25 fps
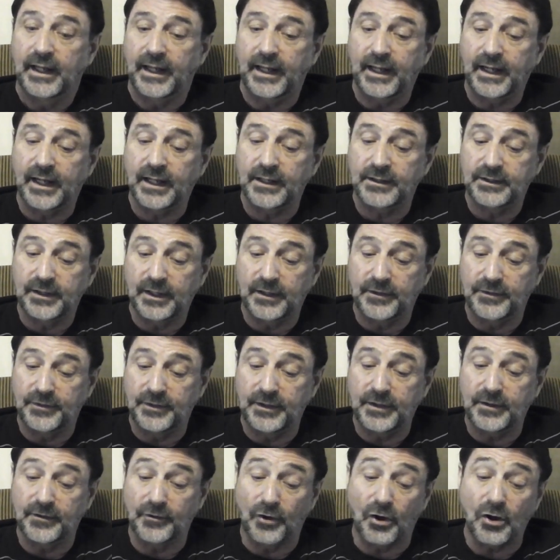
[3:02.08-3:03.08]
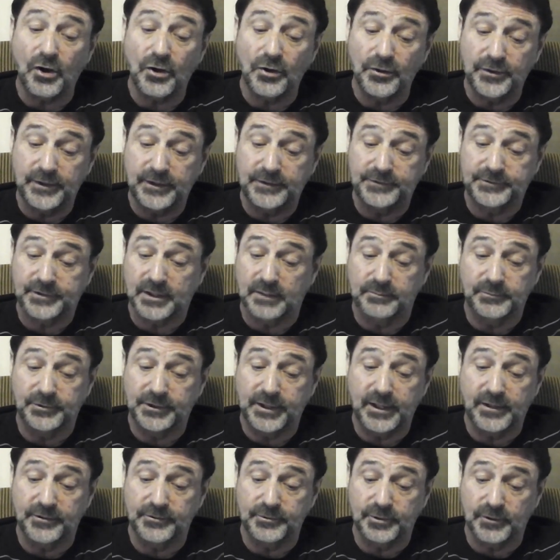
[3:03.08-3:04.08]
And all of these come
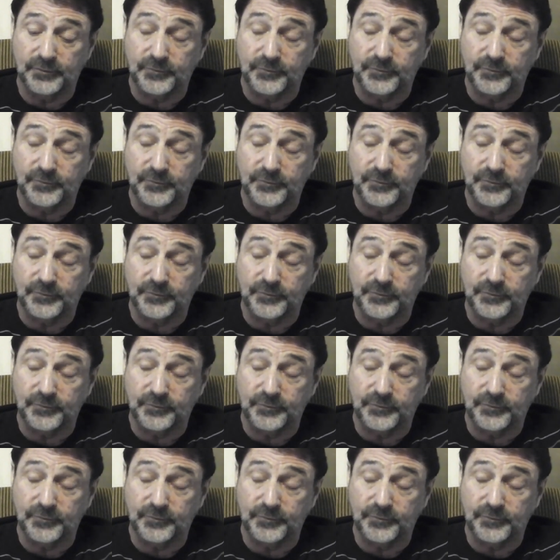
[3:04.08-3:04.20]
together,